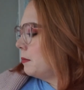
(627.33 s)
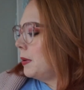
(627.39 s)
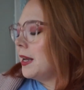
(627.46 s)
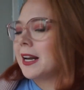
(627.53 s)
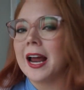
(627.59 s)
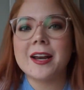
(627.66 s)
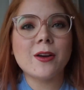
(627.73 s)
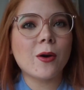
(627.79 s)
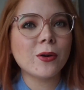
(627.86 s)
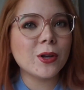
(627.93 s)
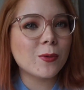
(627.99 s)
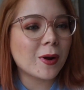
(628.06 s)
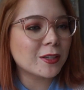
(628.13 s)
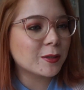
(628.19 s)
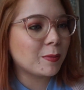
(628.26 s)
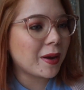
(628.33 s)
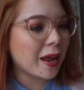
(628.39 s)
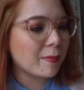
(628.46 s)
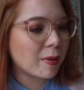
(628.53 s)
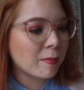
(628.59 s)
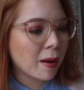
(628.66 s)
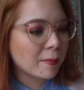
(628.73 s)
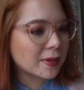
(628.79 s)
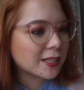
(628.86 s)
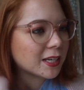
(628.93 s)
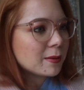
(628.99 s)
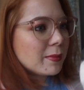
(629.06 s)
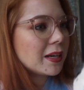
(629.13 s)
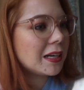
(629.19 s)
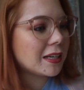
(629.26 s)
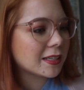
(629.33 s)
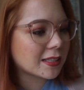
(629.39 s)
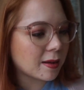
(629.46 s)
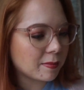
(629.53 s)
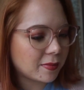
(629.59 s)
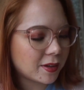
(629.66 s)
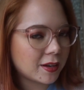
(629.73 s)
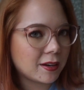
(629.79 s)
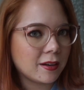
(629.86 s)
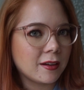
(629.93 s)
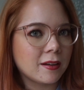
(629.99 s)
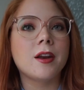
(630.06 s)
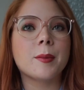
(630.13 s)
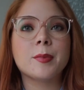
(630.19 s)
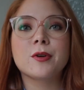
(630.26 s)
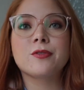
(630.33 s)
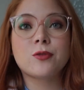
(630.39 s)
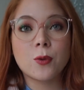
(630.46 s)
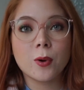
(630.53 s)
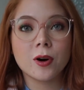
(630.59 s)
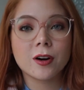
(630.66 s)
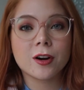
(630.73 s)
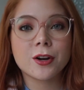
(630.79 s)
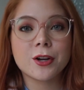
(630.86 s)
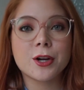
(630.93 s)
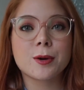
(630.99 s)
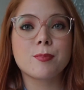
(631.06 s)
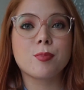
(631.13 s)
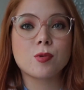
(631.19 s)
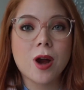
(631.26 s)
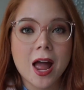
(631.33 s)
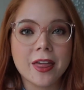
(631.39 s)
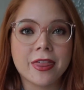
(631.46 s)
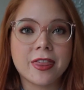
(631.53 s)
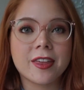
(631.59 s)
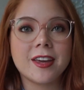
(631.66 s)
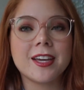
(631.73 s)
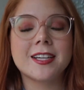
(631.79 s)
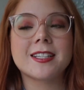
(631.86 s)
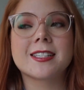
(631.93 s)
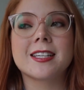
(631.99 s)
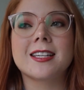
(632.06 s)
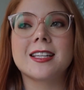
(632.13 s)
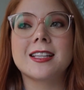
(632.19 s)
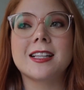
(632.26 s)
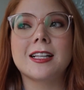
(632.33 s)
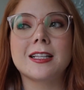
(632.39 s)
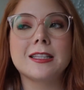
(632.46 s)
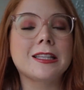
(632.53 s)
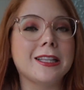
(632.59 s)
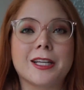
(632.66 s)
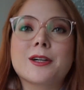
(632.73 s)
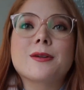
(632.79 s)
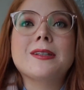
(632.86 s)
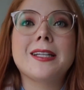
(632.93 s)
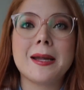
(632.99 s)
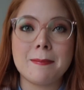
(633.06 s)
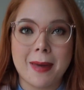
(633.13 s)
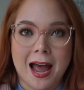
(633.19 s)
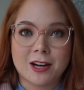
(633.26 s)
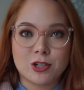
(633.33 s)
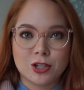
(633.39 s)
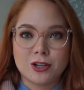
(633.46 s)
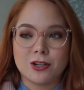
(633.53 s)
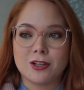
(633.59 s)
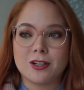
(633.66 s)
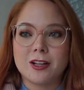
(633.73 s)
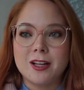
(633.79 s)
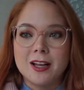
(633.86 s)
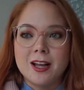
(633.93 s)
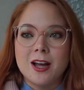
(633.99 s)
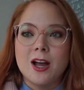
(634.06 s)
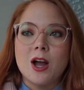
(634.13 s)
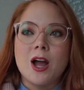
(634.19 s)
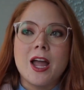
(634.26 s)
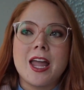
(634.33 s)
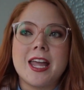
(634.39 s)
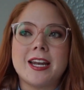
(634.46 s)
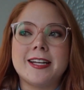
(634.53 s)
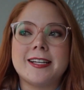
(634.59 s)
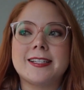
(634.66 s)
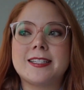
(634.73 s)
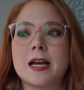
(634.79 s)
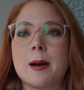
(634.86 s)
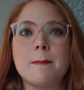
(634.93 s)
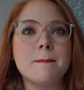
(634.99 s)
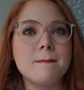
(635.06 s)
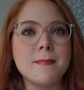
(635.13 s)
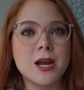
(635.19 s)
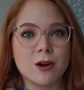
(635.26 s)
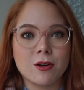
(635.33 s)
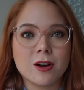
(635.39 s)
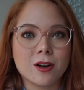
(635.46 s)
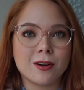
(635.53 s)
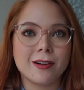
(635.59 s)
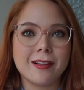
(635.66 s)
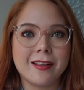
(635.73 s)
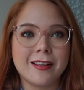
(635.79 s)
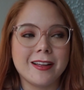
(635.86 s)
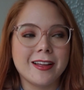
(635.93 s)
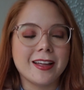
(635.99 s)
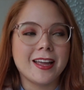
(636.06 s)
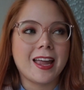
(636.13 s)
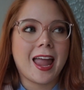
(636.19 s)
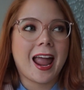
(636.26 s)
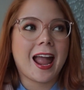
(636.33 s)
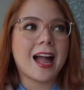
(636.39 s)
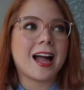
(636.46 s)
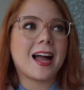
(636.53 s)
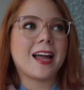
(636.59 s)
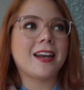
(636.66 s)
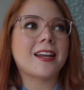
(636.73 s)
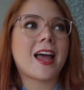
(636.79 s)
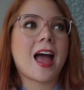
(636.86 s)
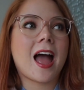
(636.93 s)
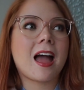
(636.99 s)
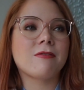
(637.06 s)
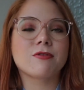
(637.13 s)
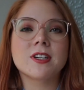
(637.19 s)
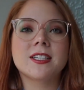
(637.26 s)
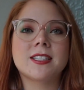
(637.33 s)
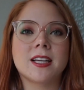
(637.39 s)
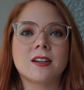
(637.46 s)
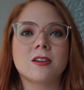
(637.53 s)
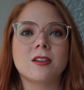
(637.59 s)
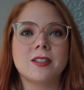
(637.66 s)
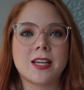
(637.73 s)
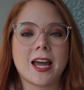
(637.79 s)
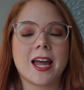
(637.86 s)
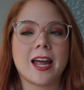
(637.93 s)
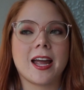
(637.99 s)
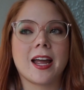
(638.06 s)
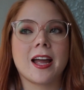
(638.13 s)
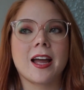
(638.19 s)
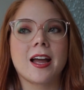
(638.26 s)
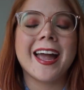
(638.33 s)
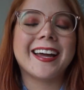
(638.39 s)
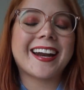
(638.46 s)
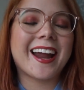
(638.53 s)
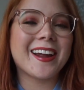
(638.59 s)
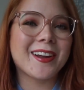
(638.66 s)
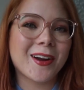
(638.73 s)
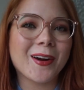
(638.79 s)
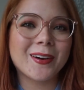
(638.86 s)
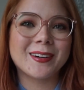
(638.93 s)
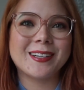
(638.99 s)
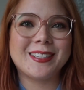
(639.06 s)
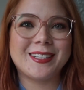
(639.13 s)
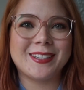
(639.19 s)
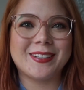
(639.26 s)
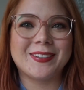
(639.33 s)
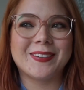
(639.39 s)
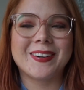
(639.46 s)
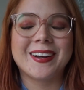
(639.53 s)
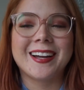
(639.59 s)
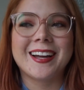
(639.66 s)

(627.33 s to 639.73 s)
Bean, I know you want to play, but mama's in the middle of something. Number four, your breath is literally magical. It is a miracle and every single day. And I encourage you